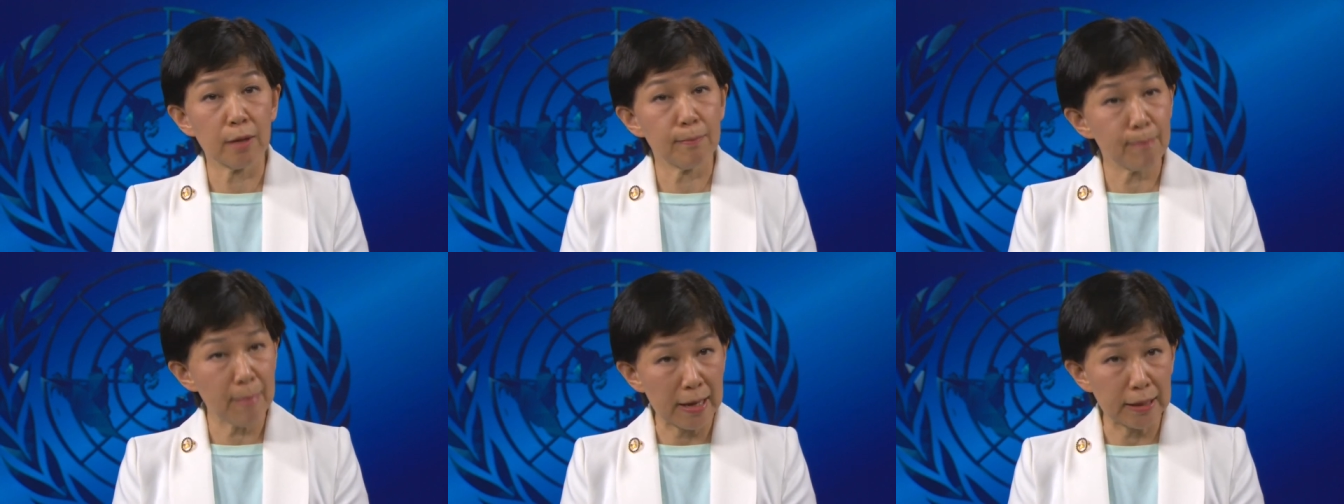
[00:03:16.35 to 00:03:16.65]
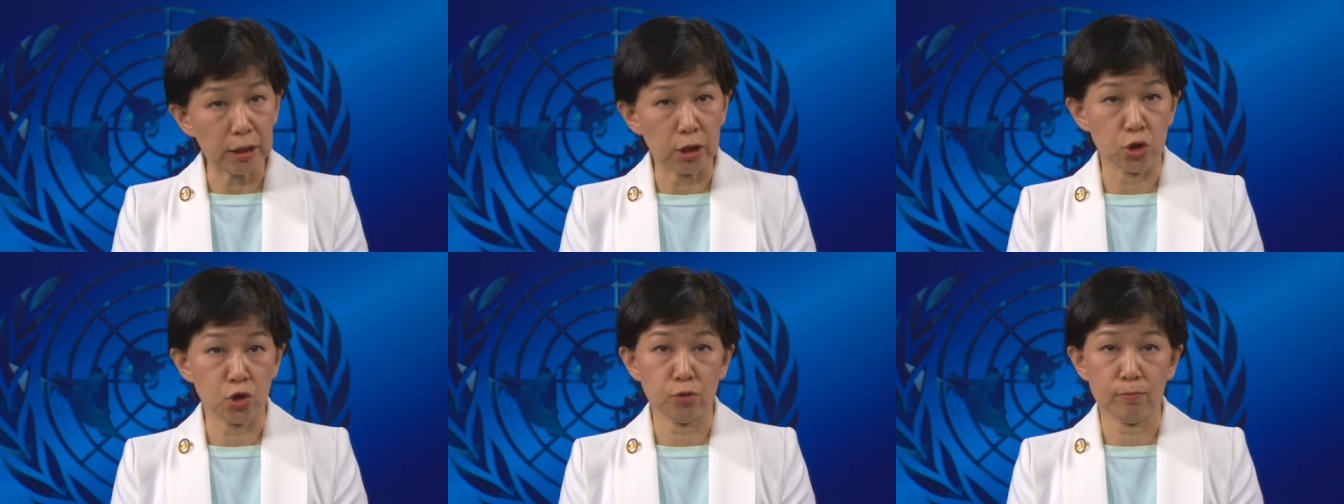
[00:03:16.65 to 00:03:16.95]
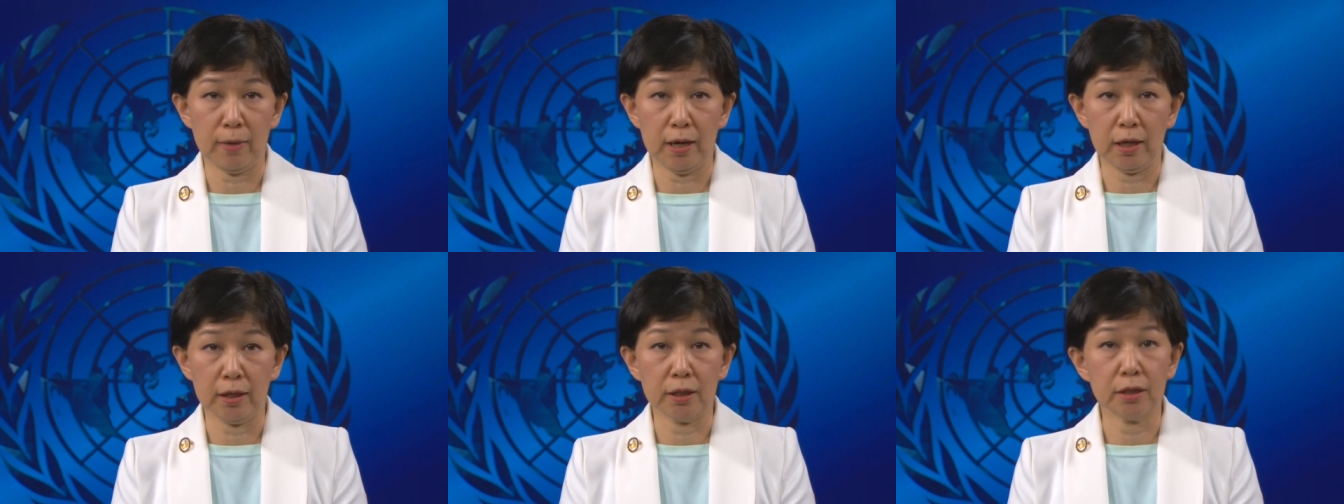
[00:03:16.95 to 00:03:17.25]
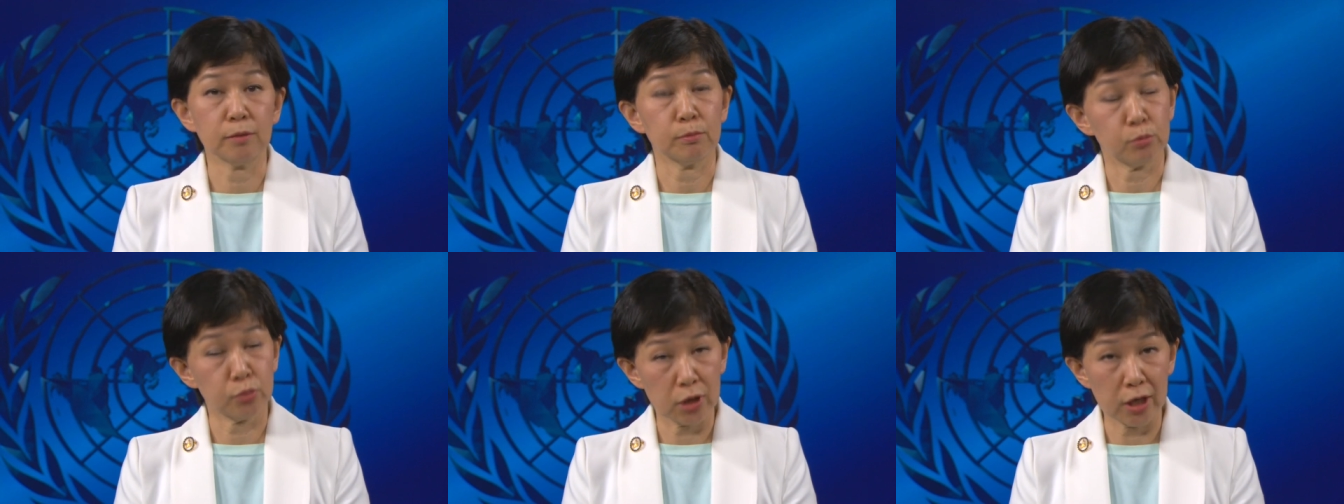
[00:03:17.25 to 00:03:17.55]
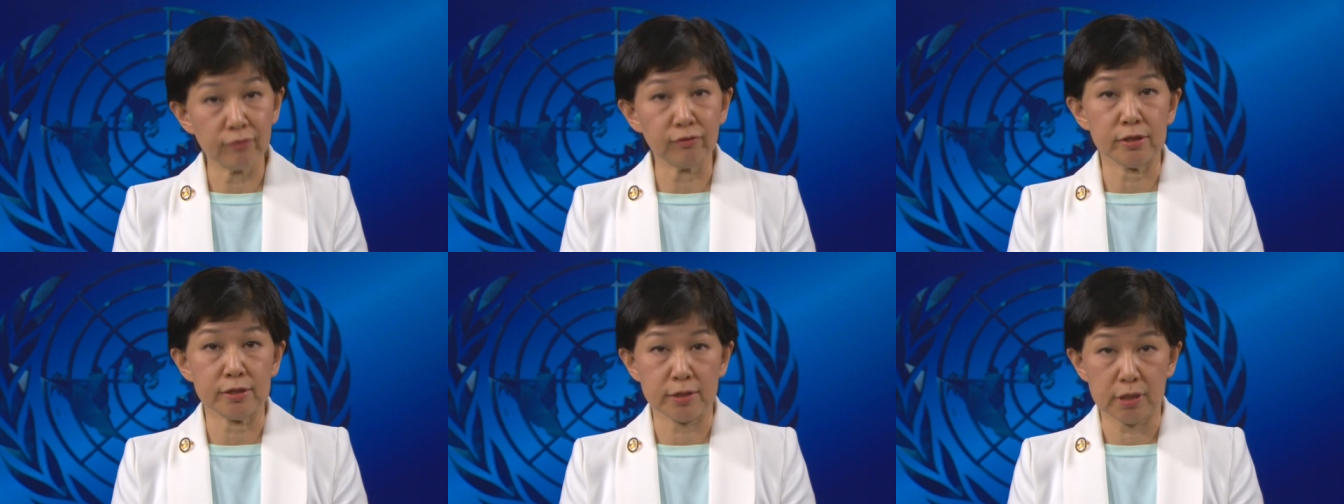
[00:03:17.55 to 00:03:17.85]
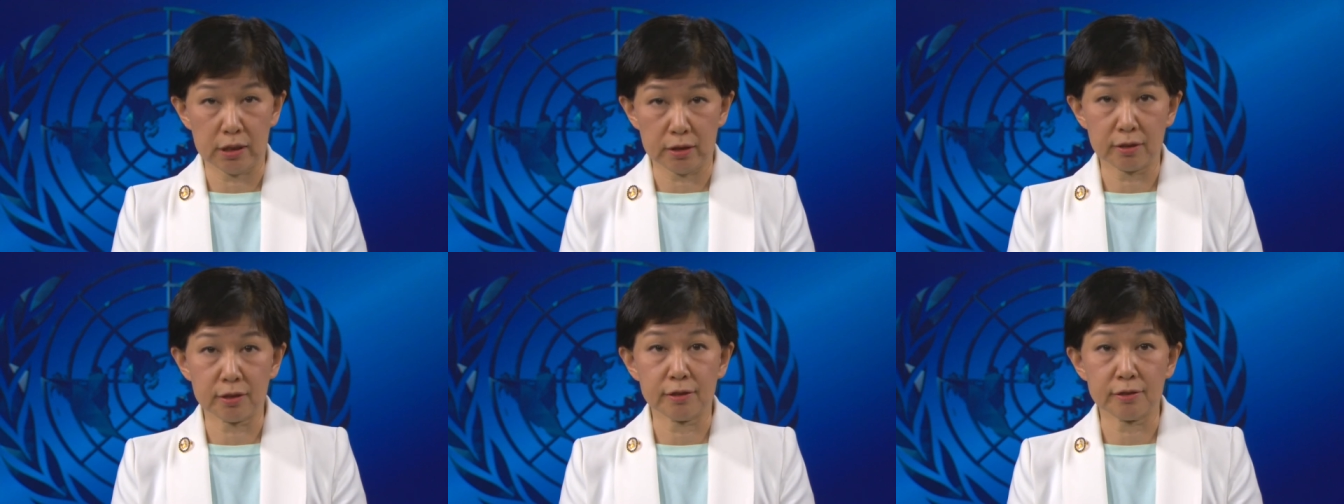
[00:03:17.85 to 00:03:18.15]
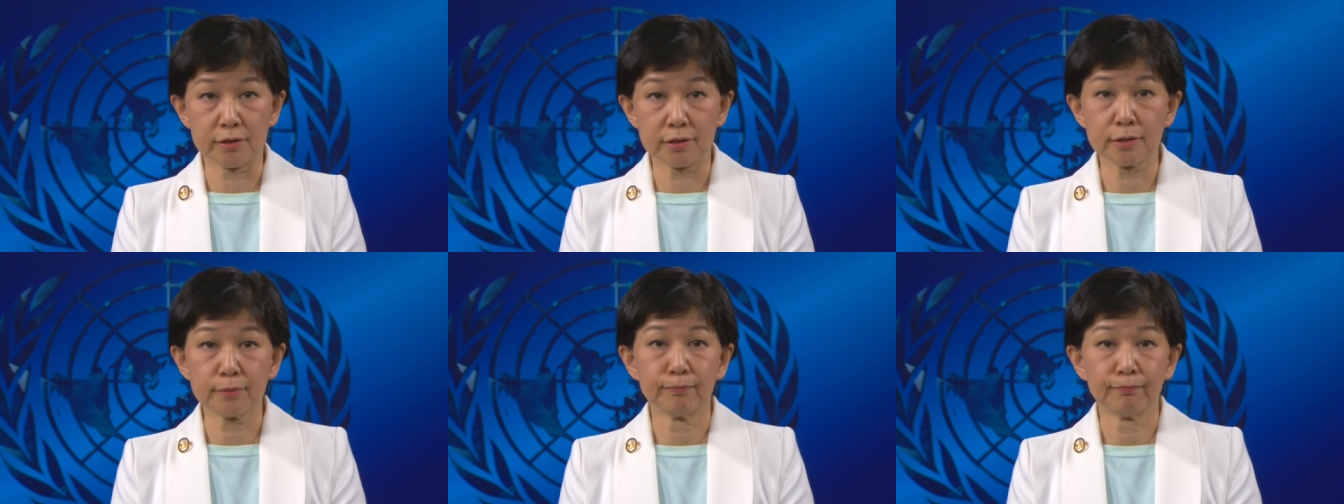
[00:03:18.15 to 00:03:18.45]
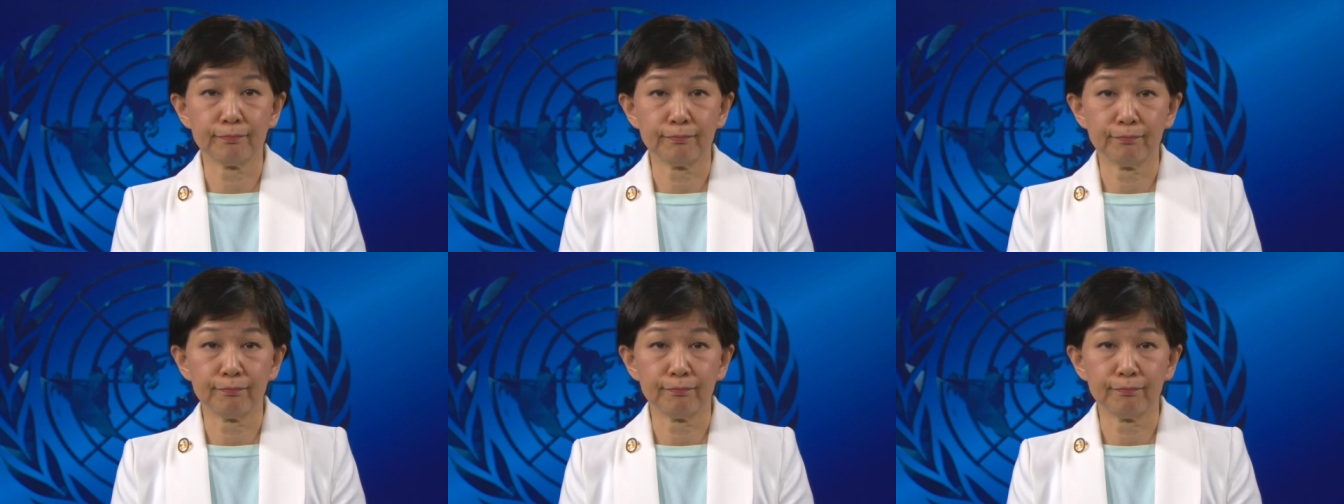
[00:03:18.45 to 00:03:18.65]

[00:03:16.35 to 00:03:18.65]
and managed by private sectors.